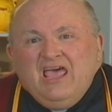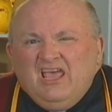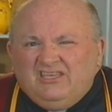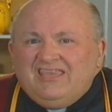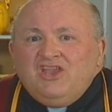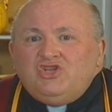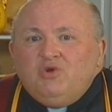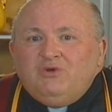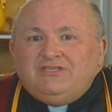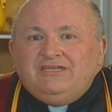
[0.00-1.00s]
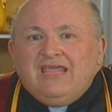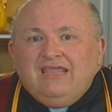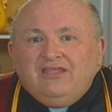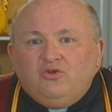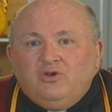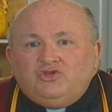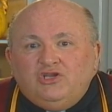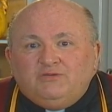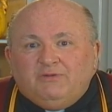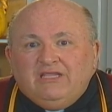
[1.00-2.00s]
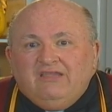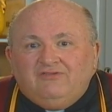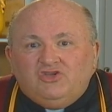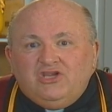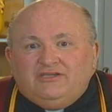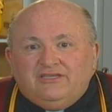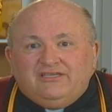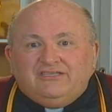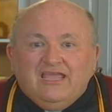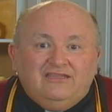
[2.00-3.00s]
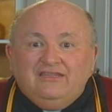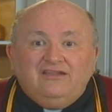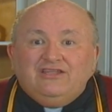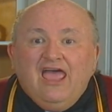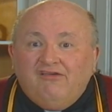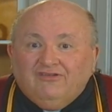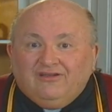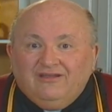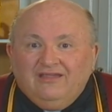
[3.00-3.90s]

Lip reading: Ascension was the day that Christians believed that Jesus ascended into heaven.